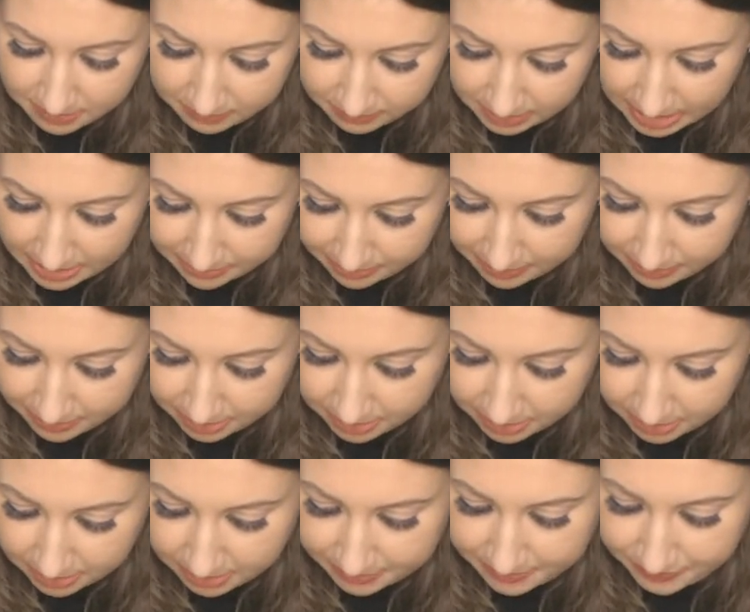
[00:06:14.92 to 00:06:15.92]
Right, we've
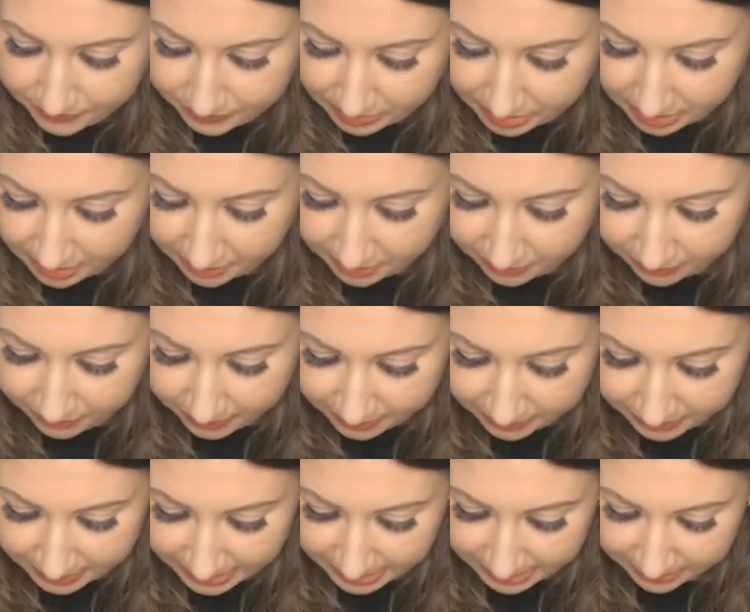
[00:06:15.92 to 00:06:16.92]
got
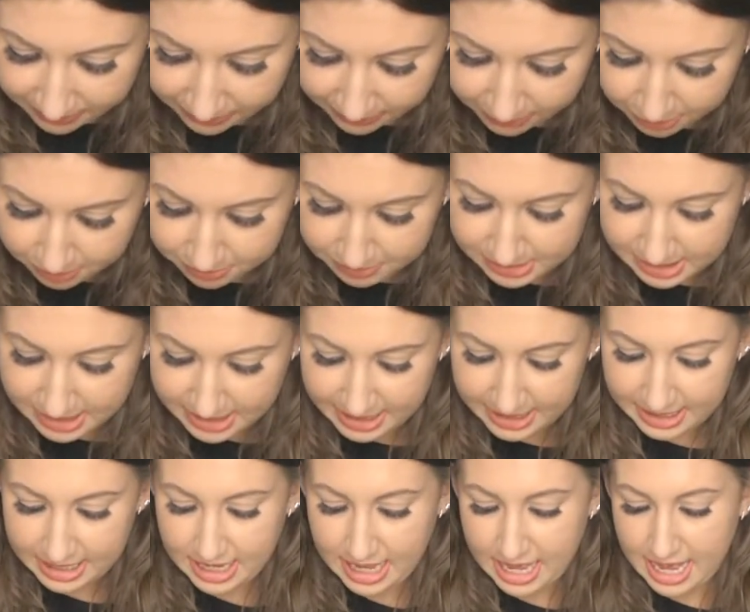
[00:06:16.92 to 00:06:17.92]
15,
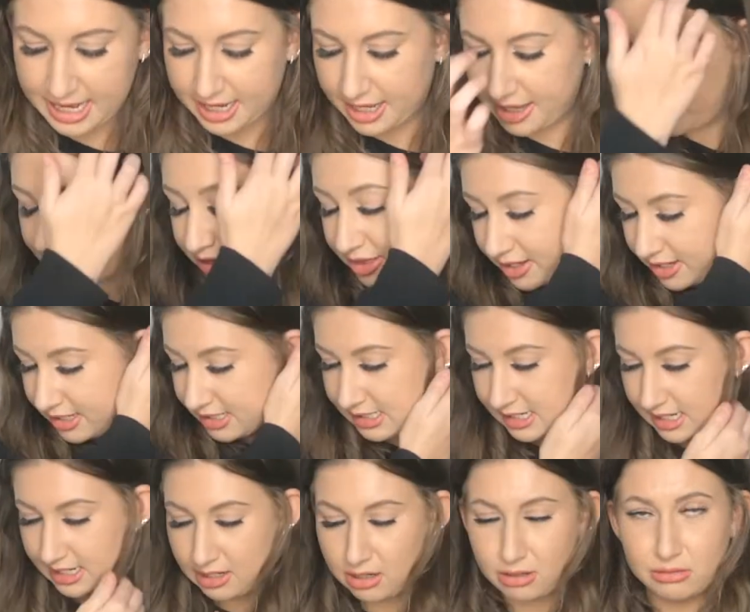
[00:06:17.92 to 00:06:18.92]
14 and
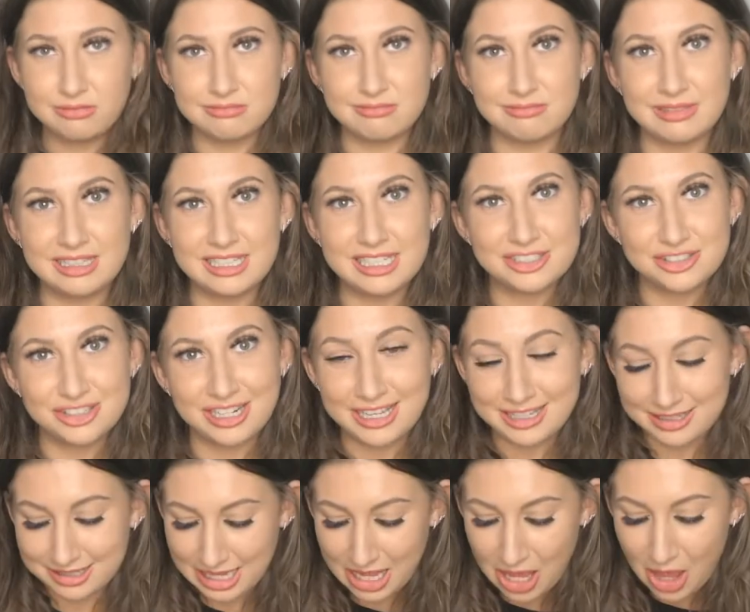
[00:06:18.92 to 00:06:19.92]
13. Oh,
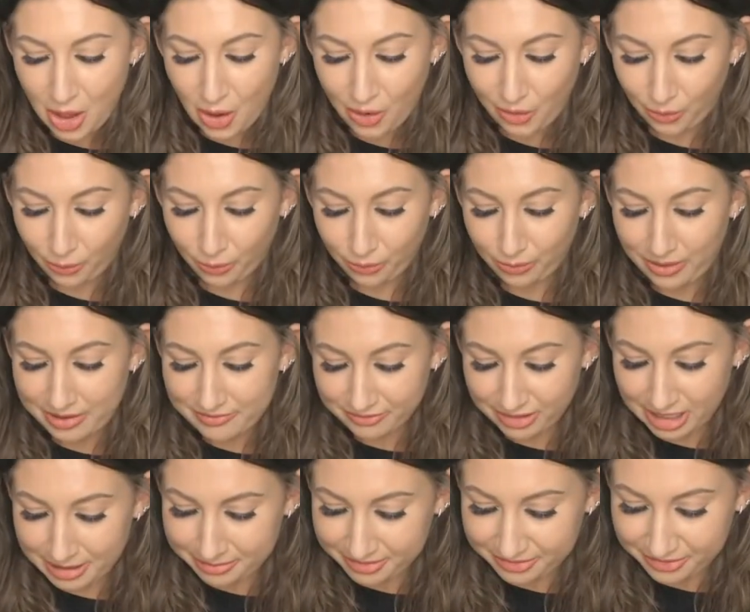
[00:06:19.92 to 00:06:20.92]
literally one
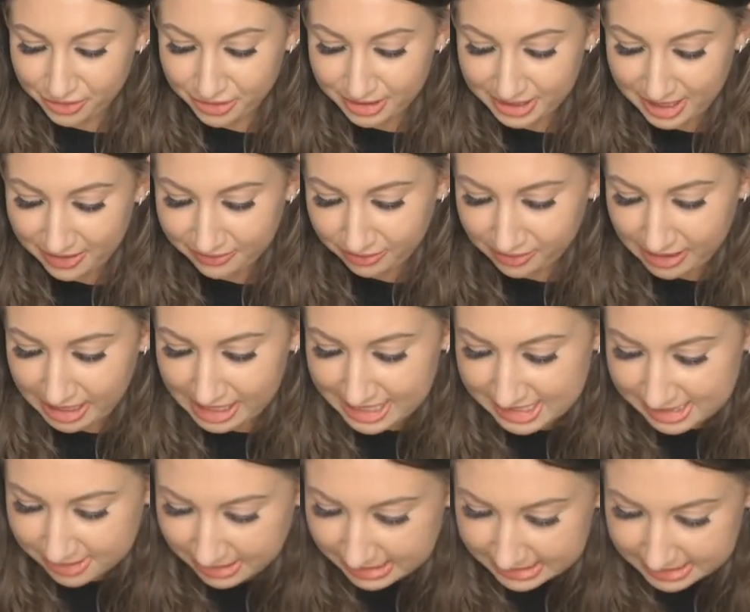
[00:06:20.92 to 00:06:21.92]
right before the other. Right, let's
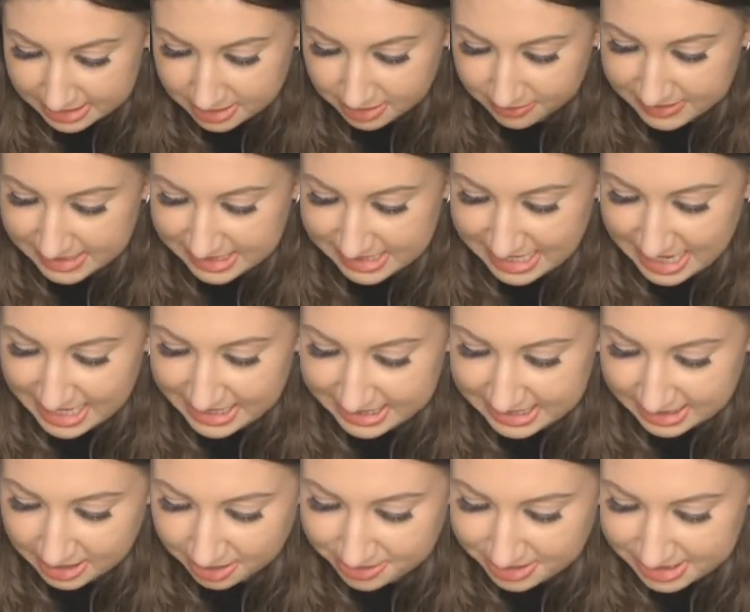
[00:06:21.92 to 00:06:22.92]
scratch this off and see how this
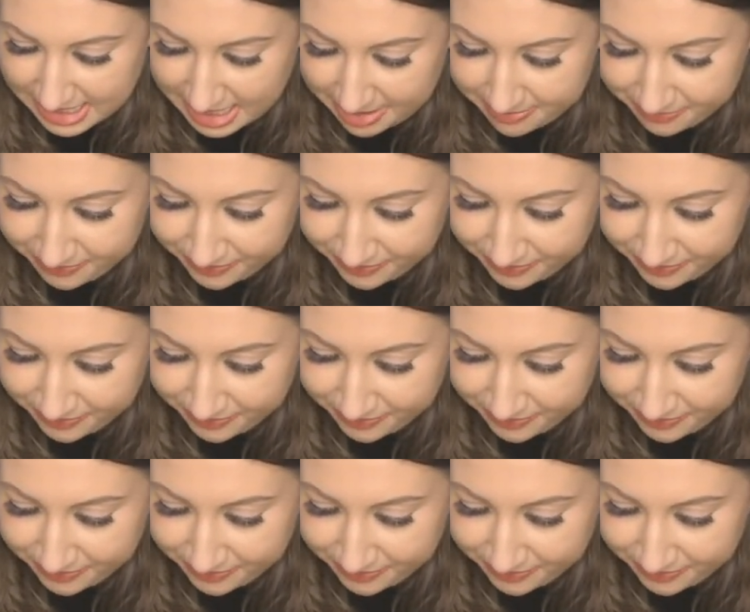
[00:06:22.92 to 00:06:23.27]
goes then.